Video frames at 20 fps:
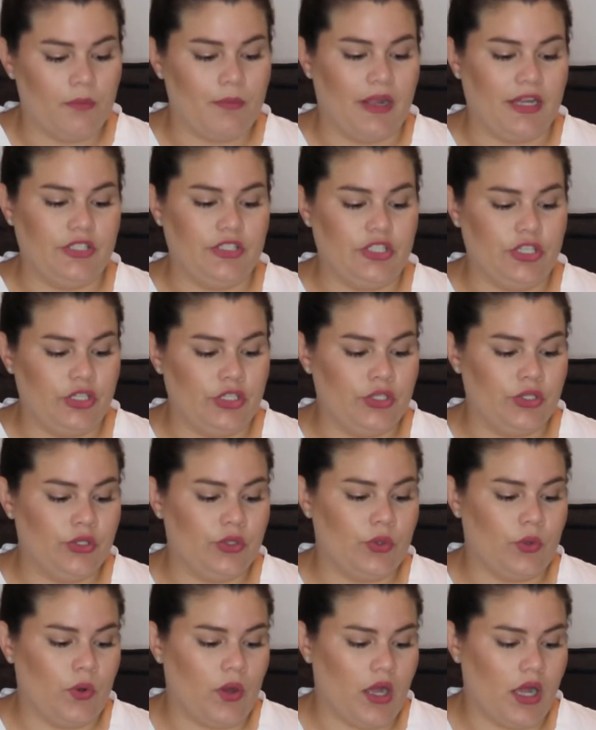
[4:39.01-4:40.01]
my two
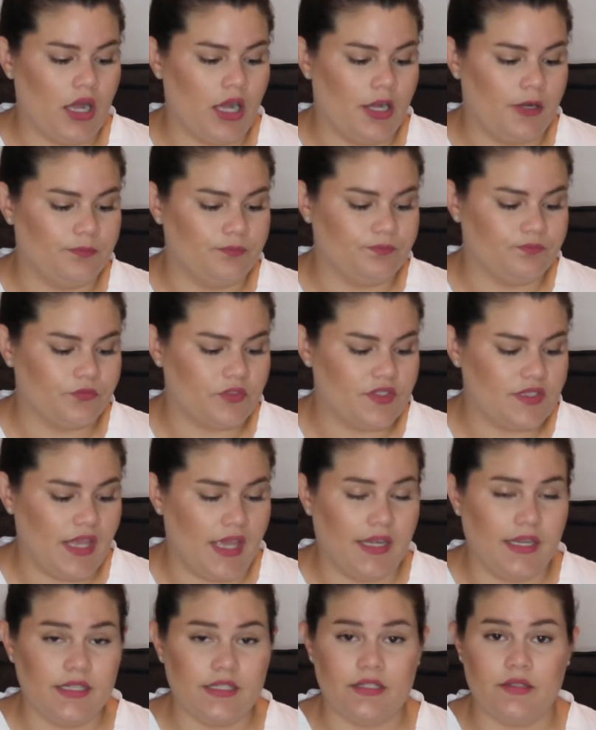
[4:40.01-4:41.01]
um,
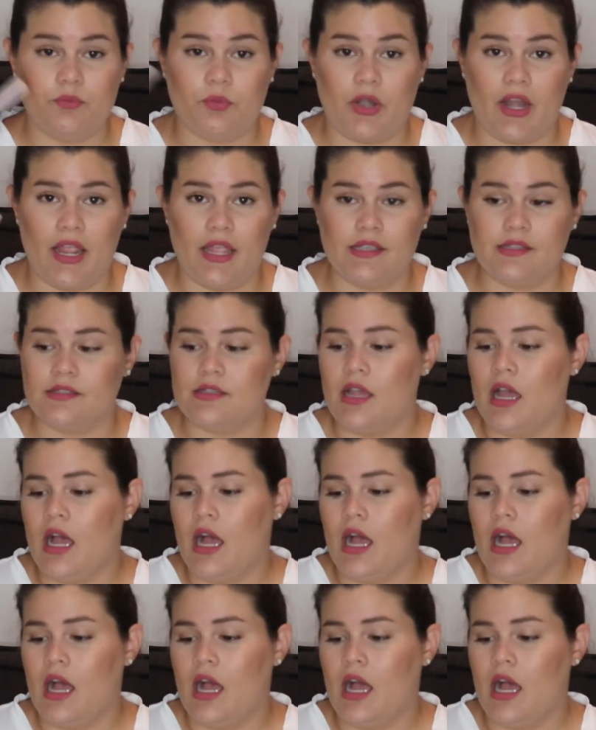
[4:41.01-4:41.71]
setting spray.